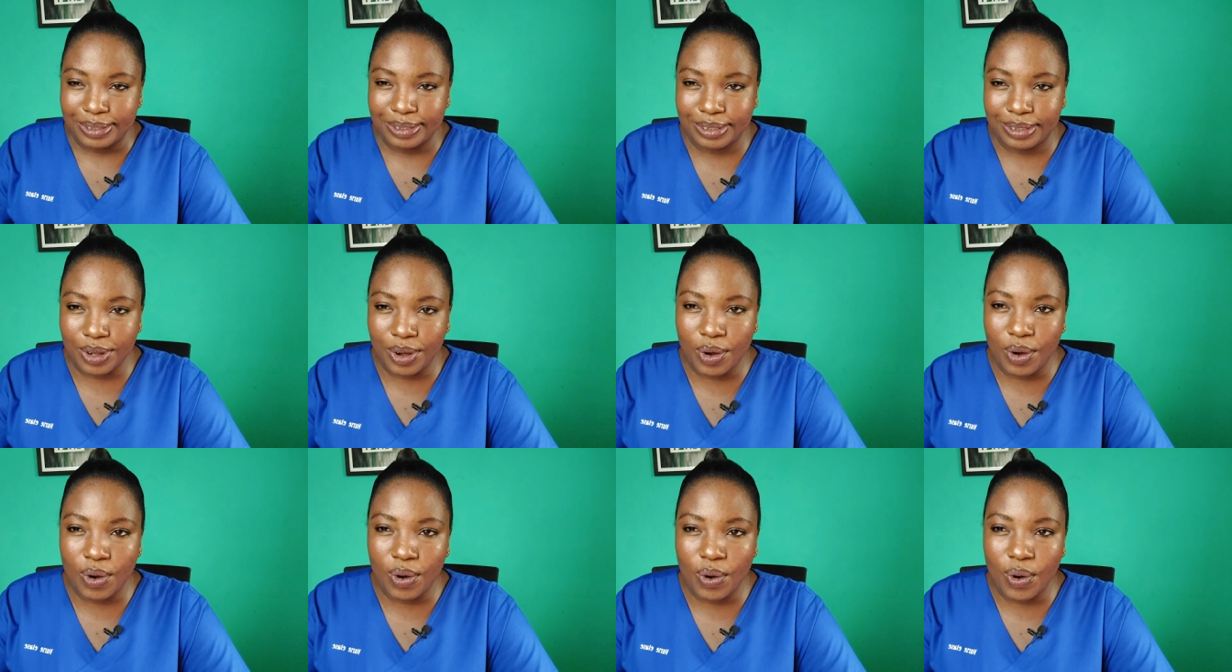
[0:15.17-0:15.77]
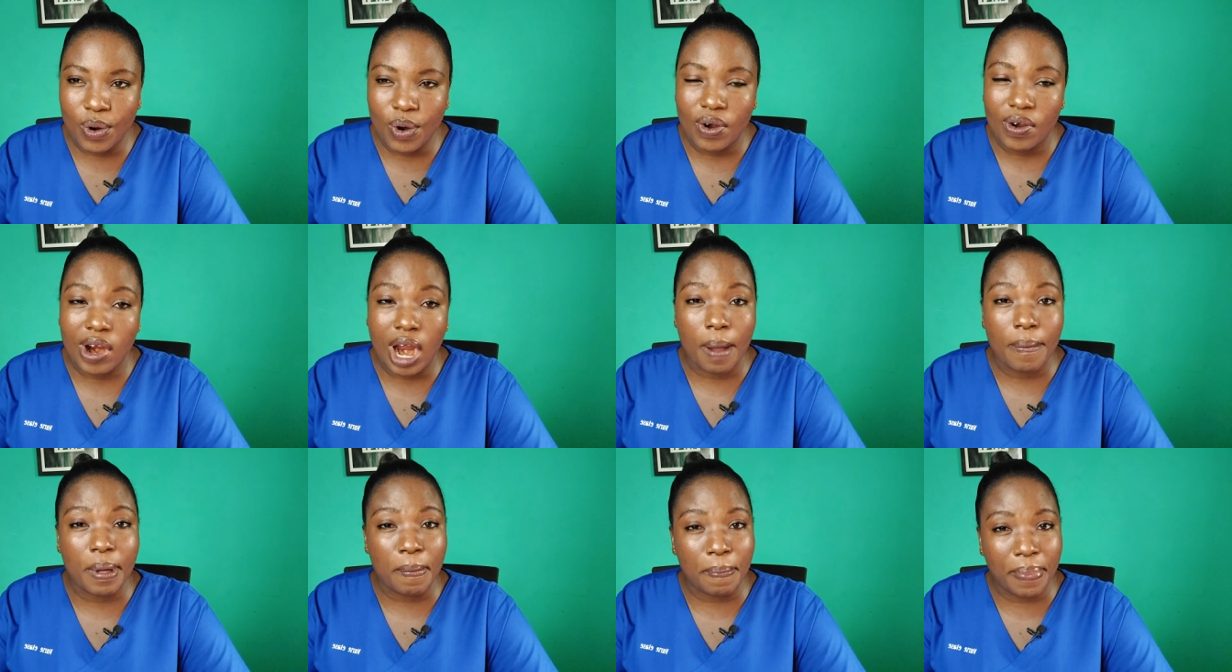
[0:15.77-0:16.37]
So
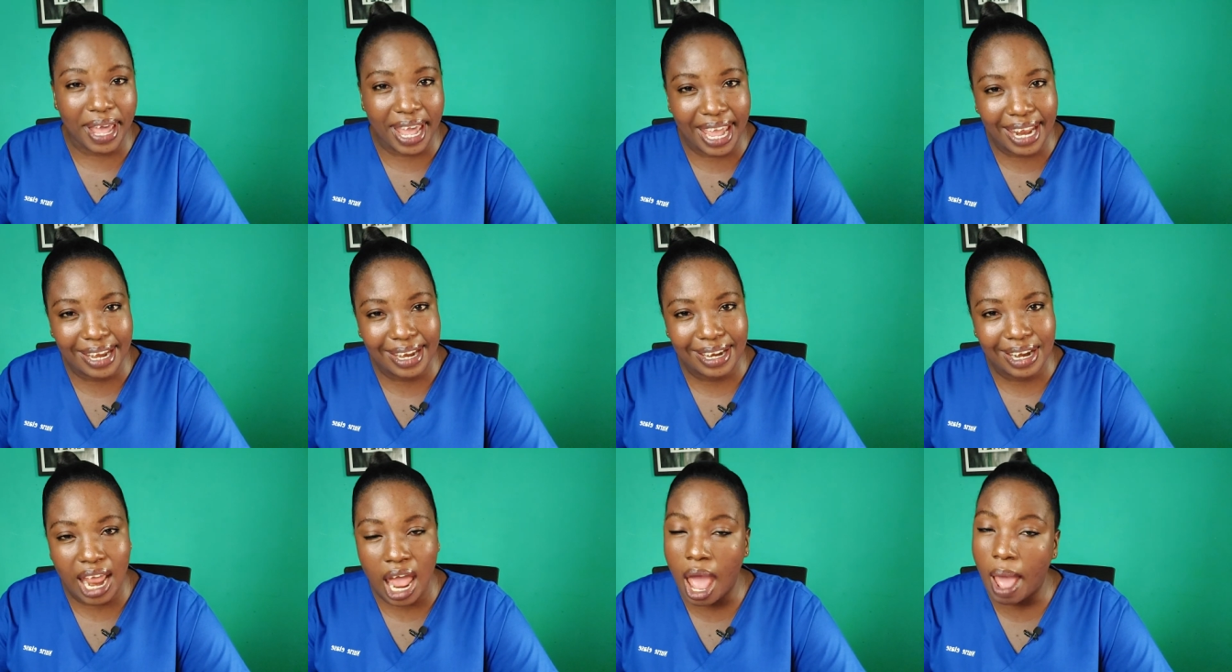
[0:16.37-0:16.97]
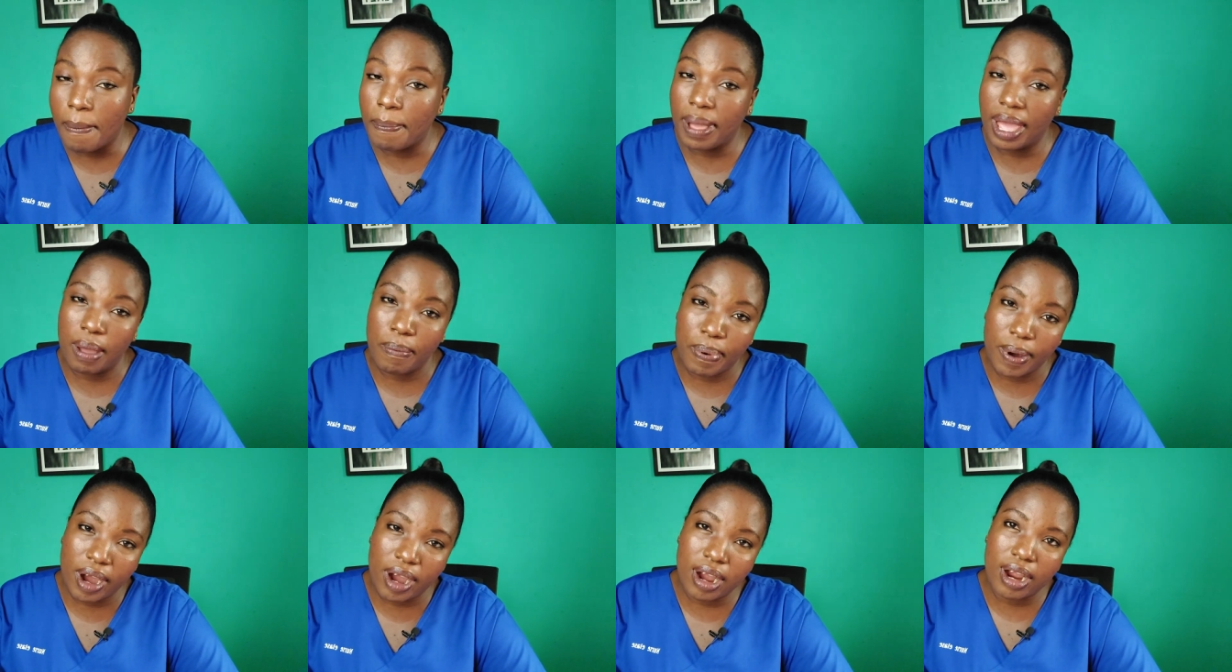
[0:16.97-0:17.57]
grab a pen, a
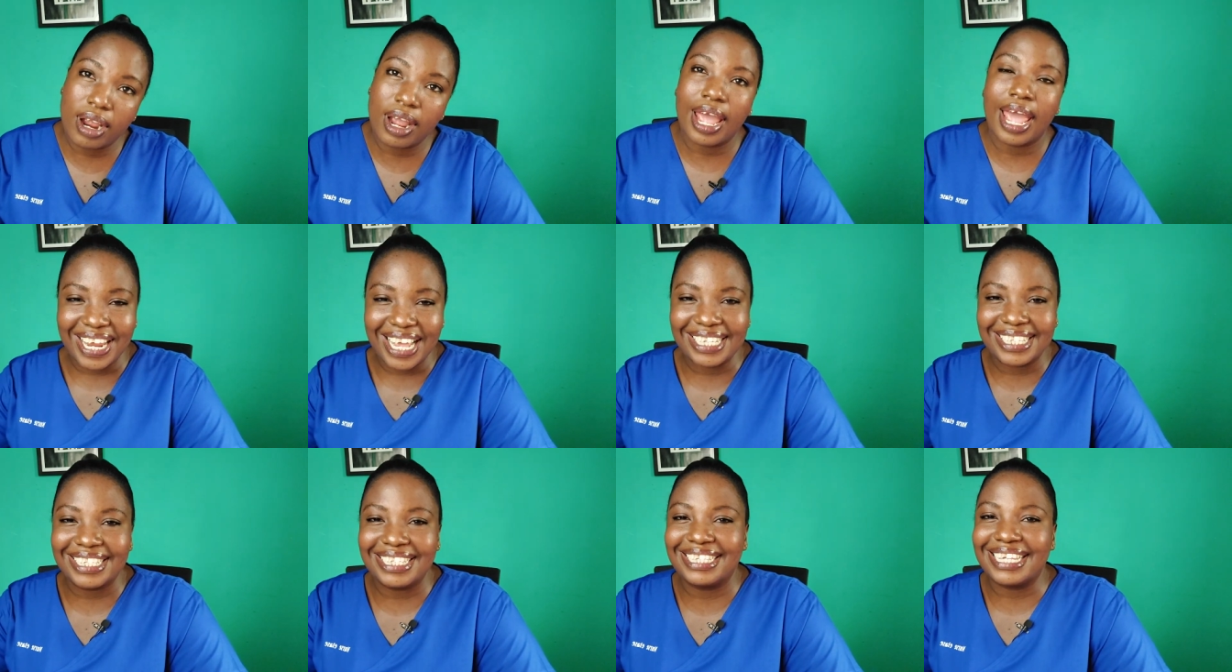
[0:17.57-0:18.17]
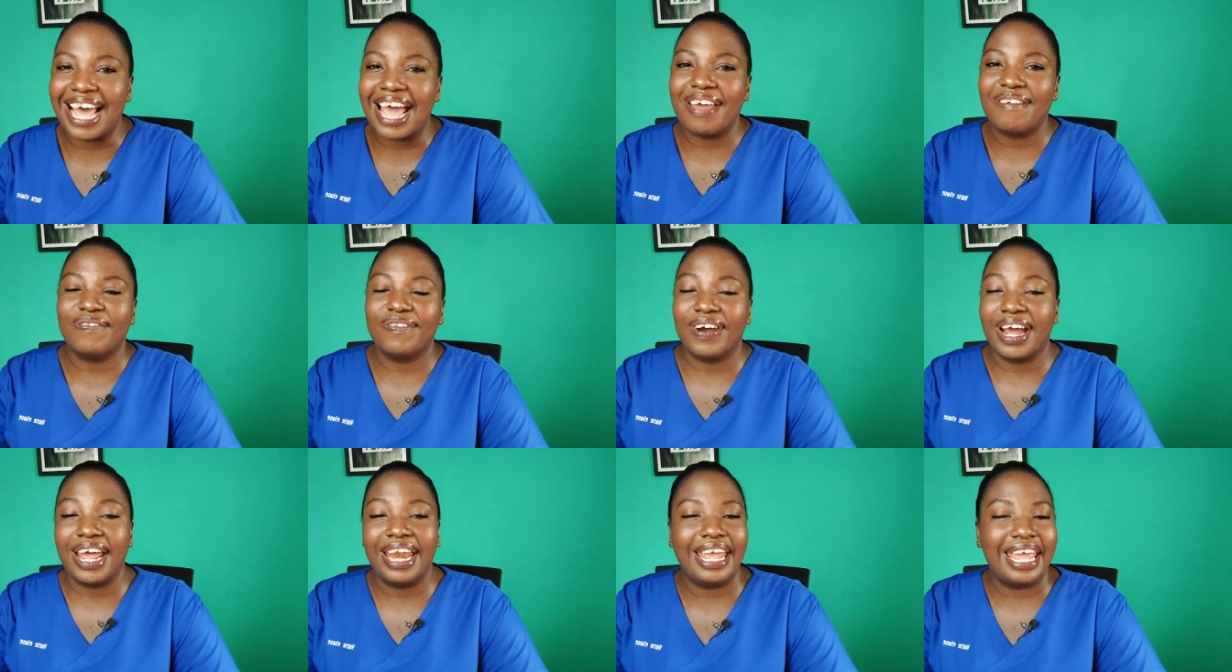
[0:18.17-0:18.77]
paper, let's dive
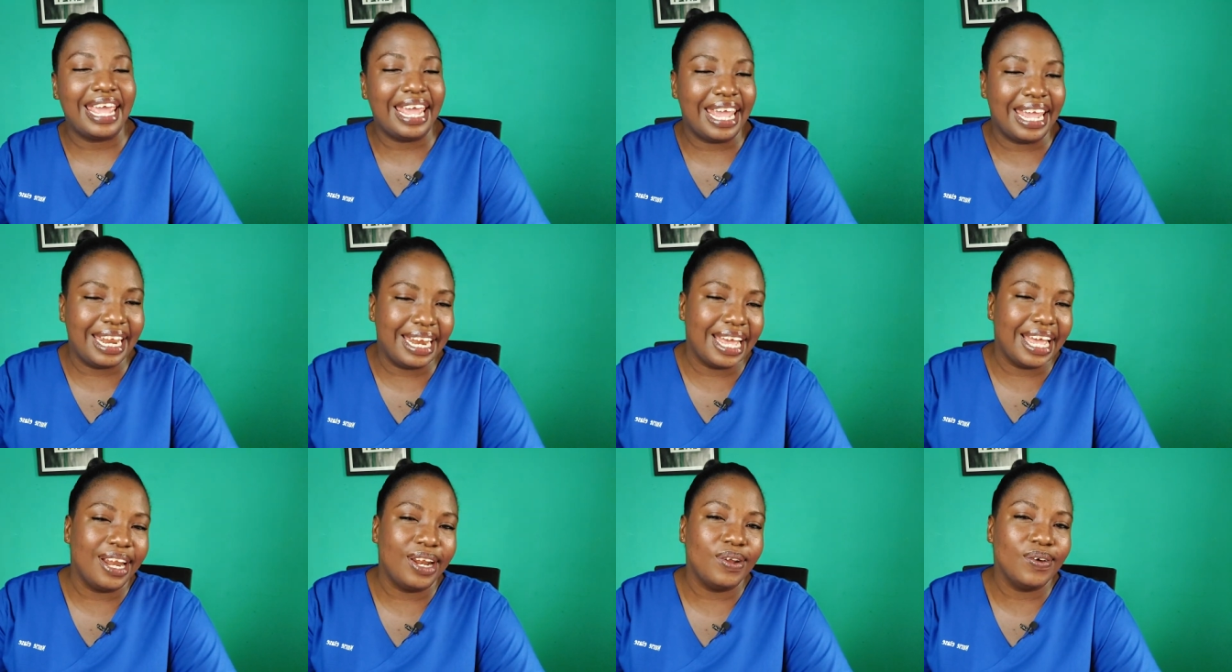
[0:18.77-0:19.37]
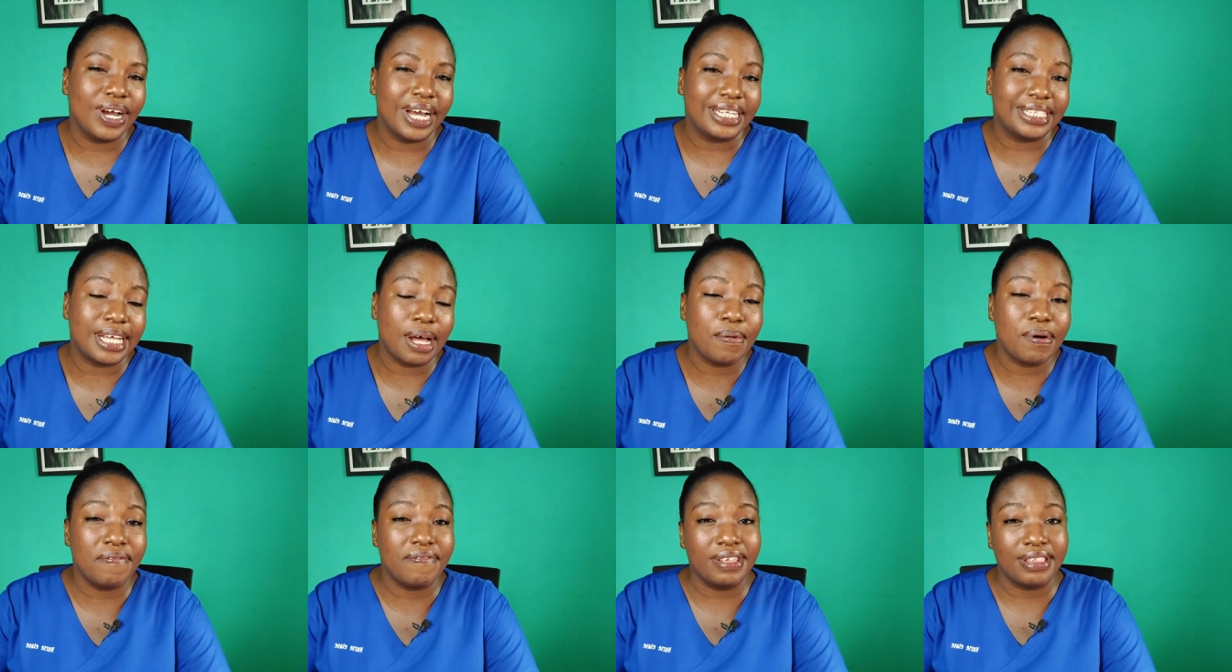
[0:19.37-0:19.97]
right in and look at
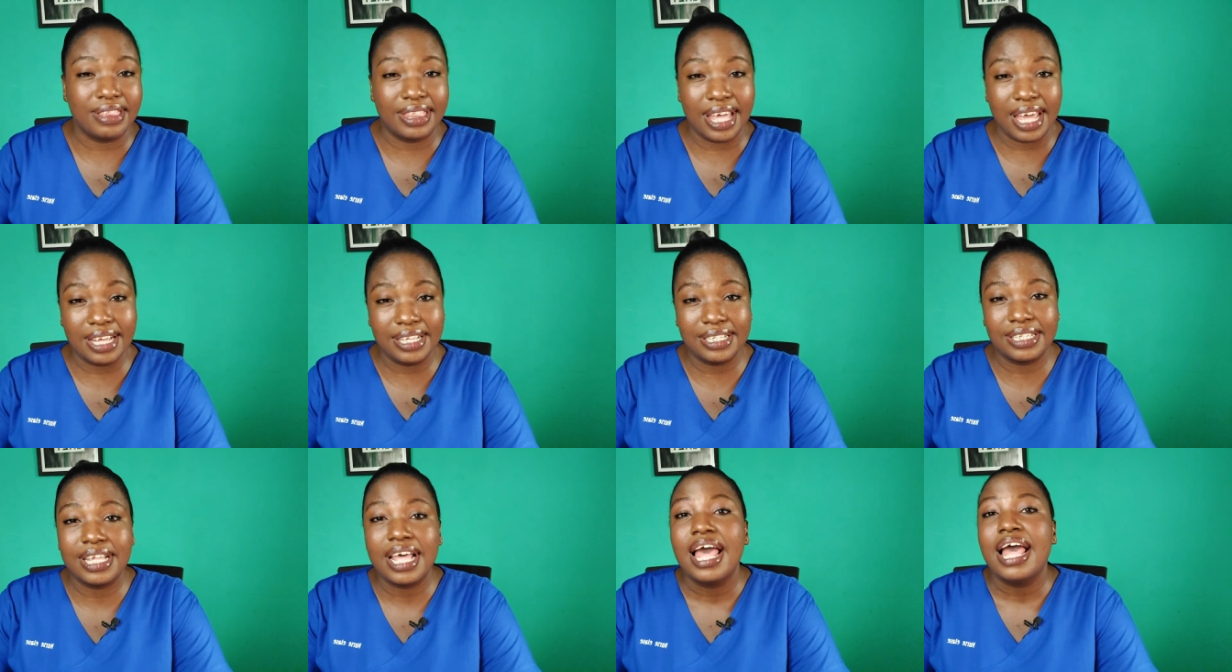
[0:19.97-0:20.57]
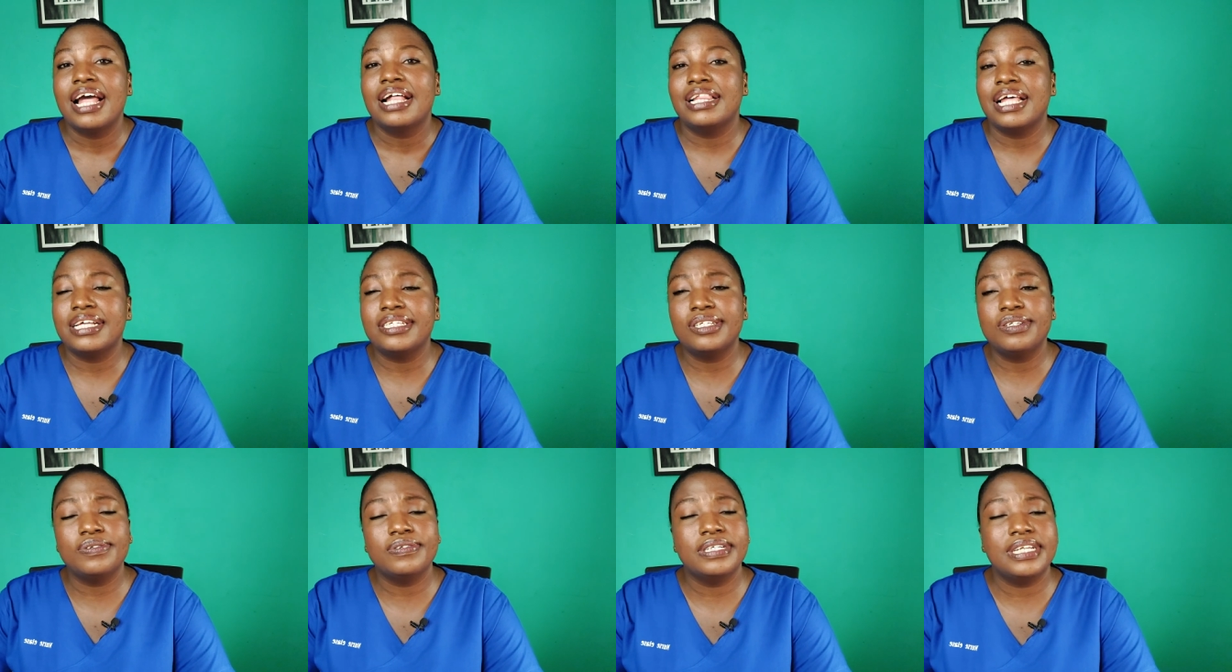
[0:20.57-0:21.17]
some of the things
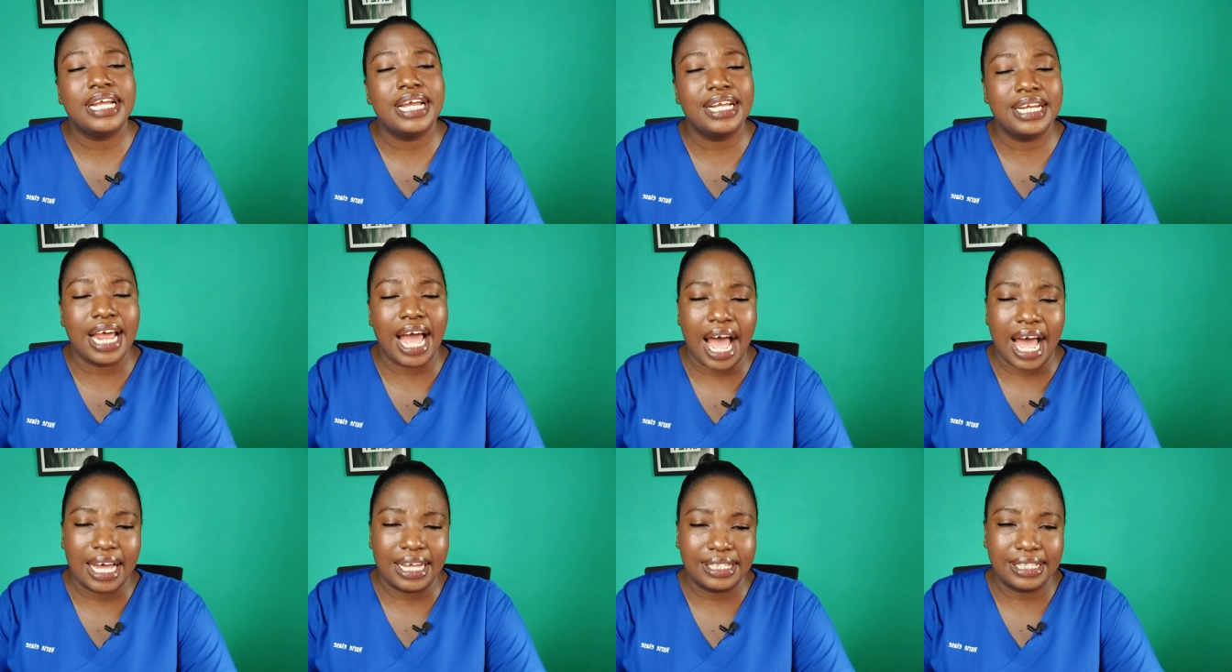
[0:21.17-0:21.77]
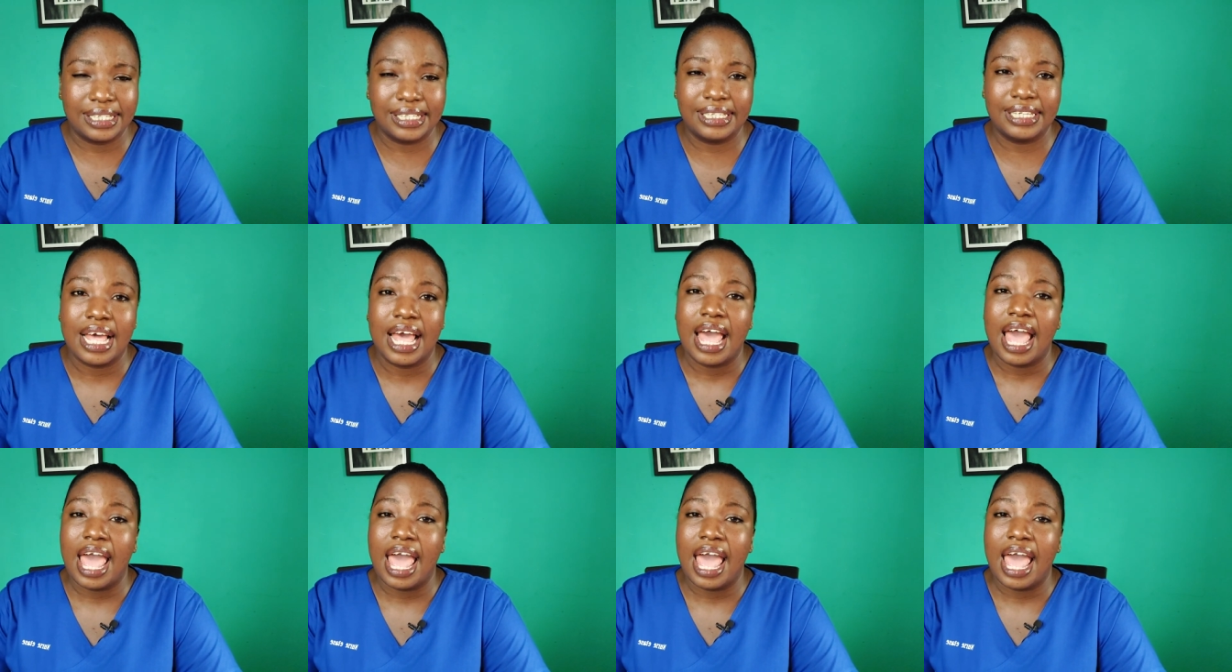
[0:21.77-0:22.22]
that you will need as